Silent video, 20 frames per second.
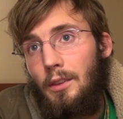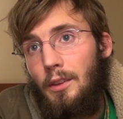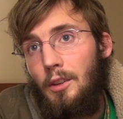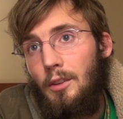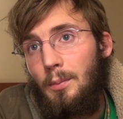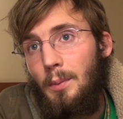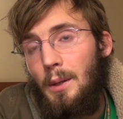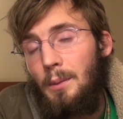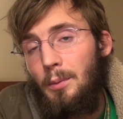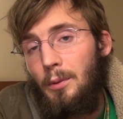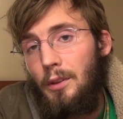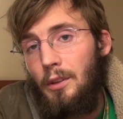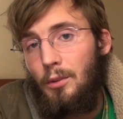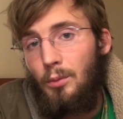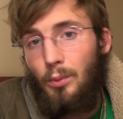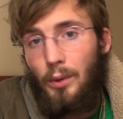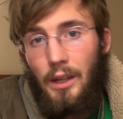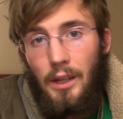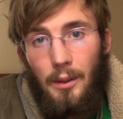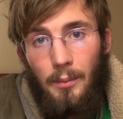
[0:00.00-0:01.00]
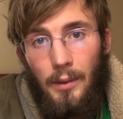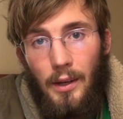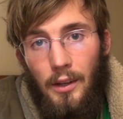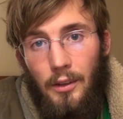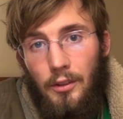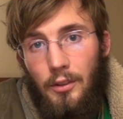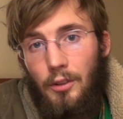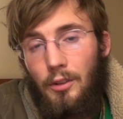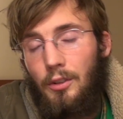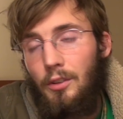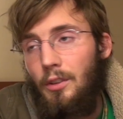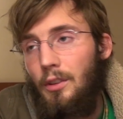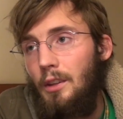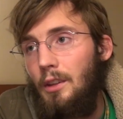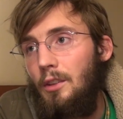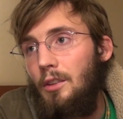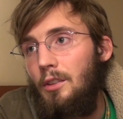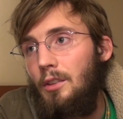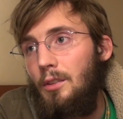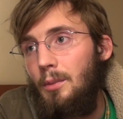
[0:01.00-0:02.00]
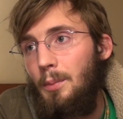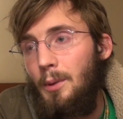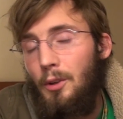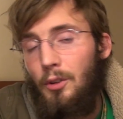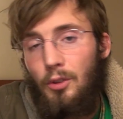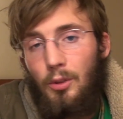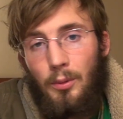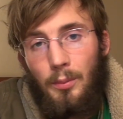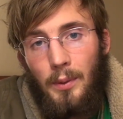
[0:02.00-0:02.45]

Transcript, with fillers: when I met these people, these Reiki masters,